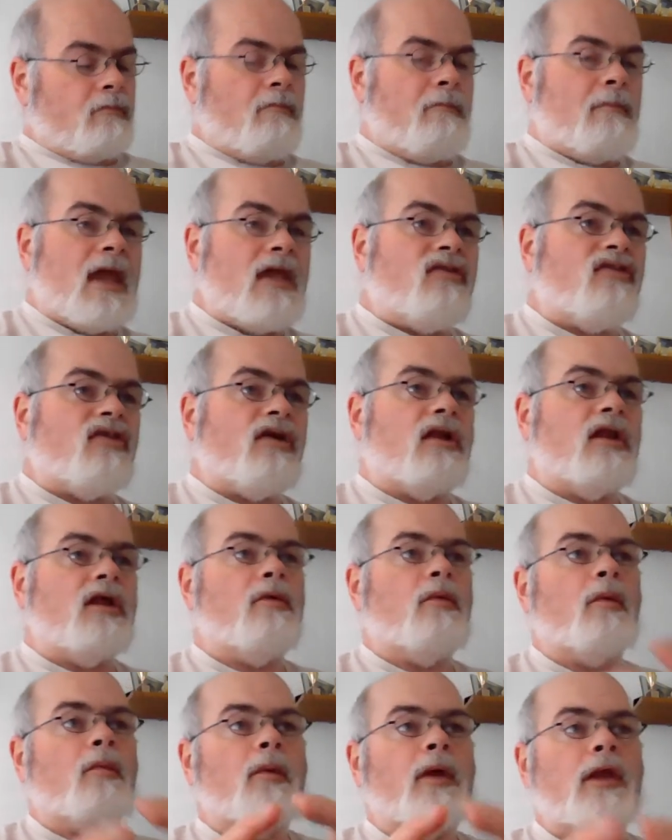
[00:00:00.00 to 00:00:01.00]
Basically,
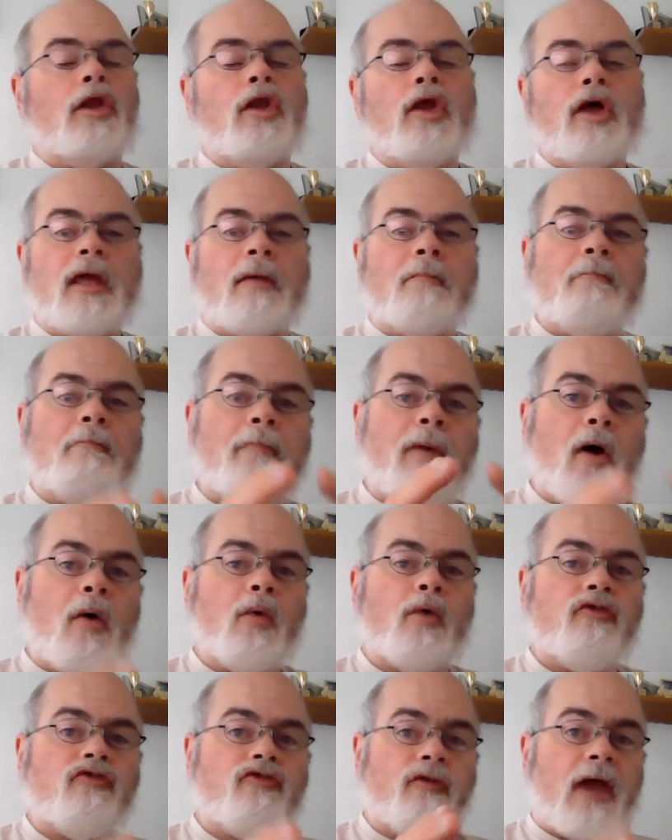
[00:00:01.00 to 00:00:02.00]
when we look at
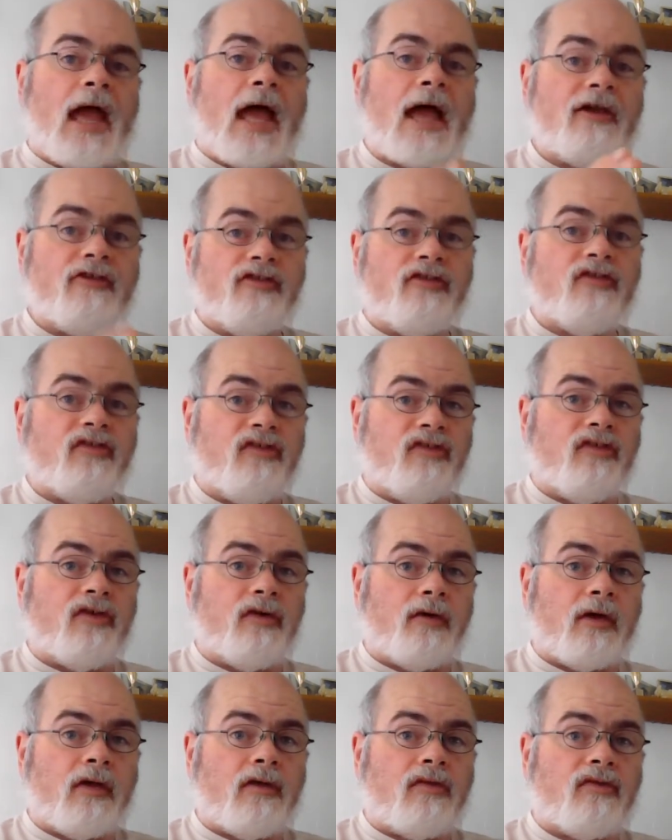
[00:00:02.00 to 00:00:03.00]
Bowen's reaction
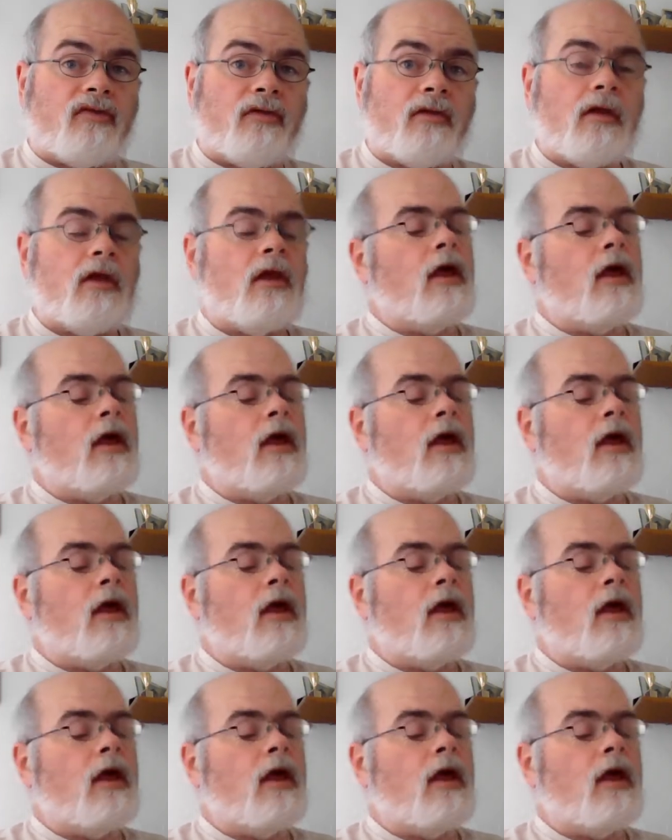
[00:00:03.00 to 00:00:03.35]
series,